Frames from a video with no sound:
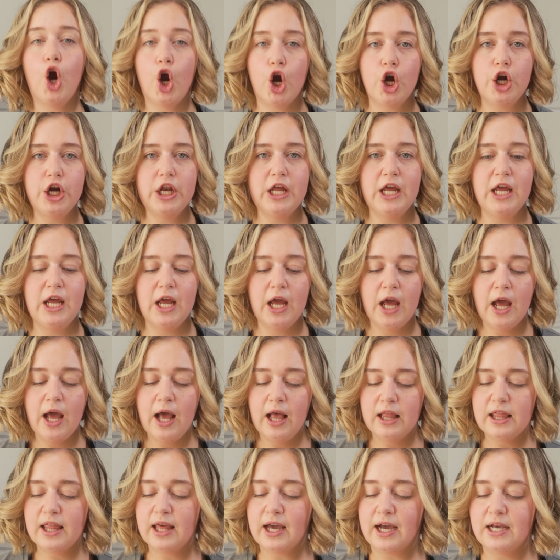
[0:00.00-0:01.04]
hearty.
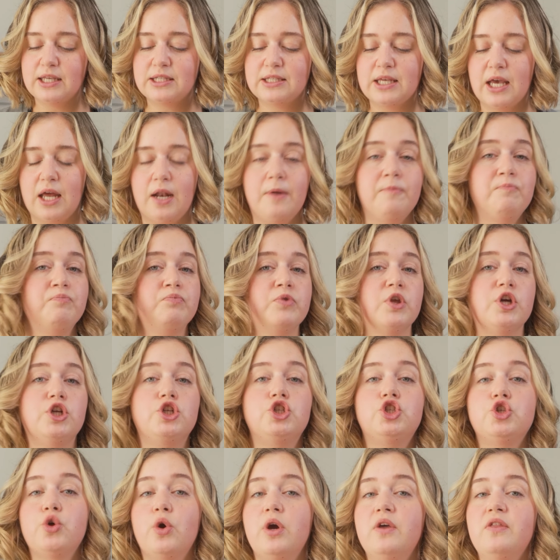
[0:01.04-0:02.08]
Like I said,
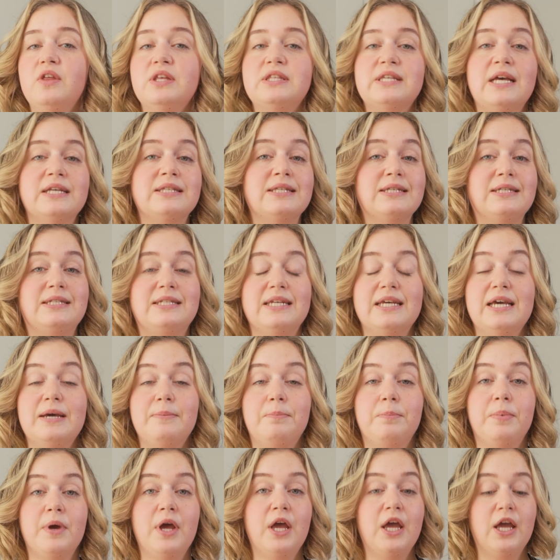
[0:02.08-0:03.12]
enjoy this as a
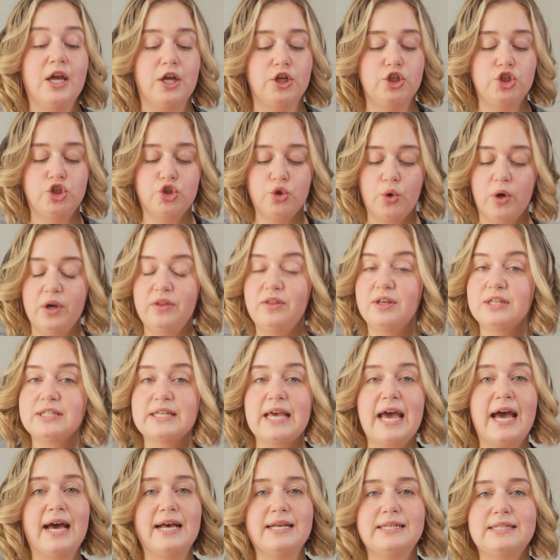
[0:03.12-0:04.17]
dip, enjoy this
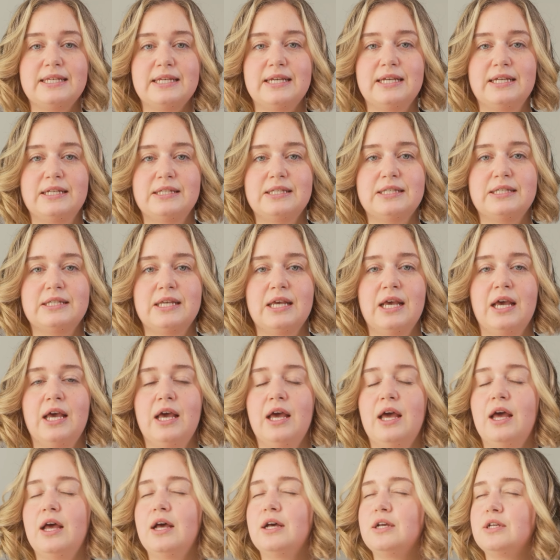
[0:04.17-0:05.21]
as is.
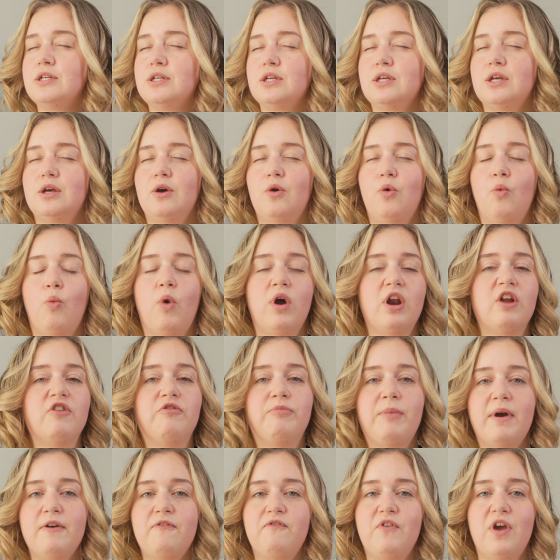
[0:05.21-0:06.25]
One of
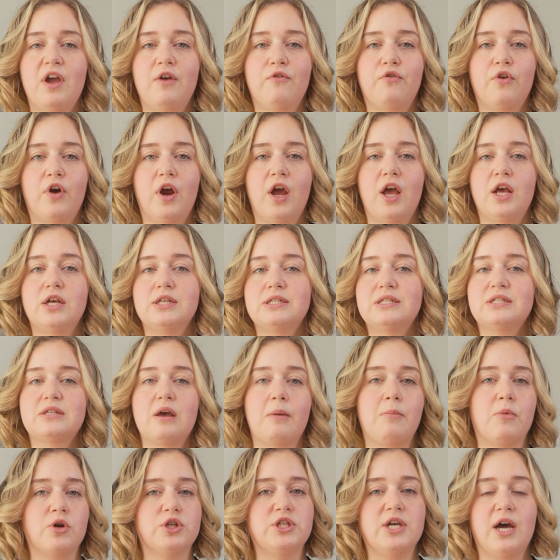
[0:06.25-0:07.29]
my favorite
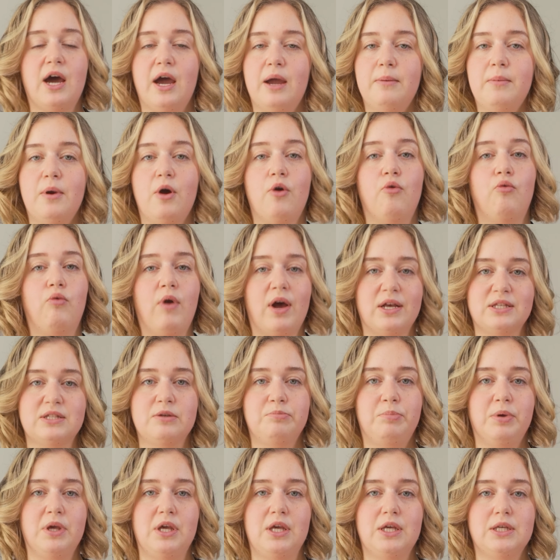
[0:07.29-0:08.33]
summertime
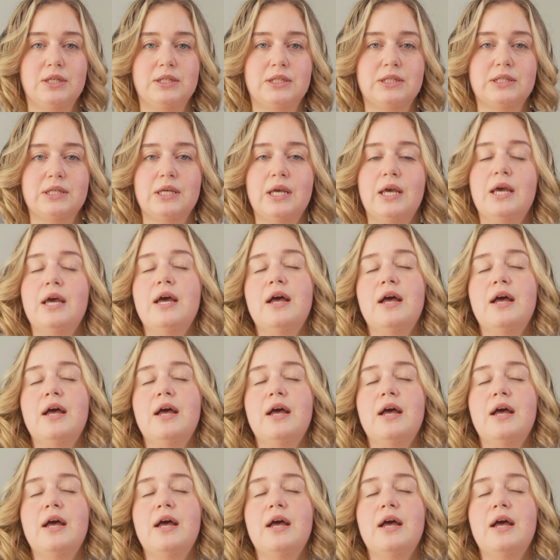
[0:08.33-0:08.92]
recipes.